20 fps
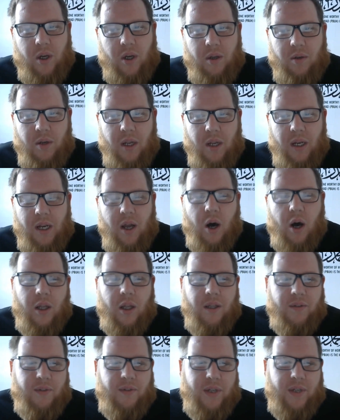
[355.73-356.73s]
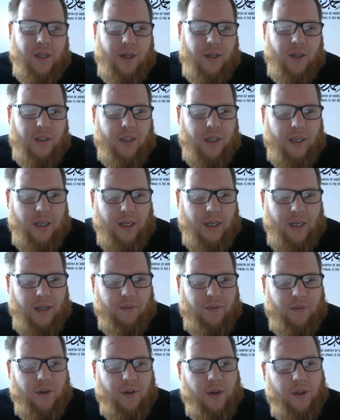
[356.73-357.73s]
nearly all the videos, and I didn't
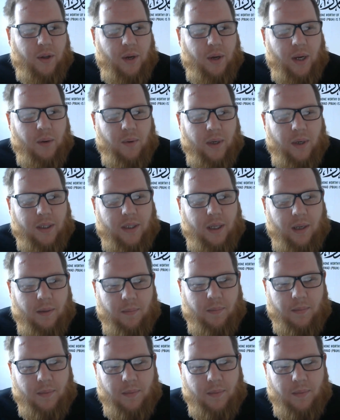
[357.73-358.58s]
even know that it was Islam.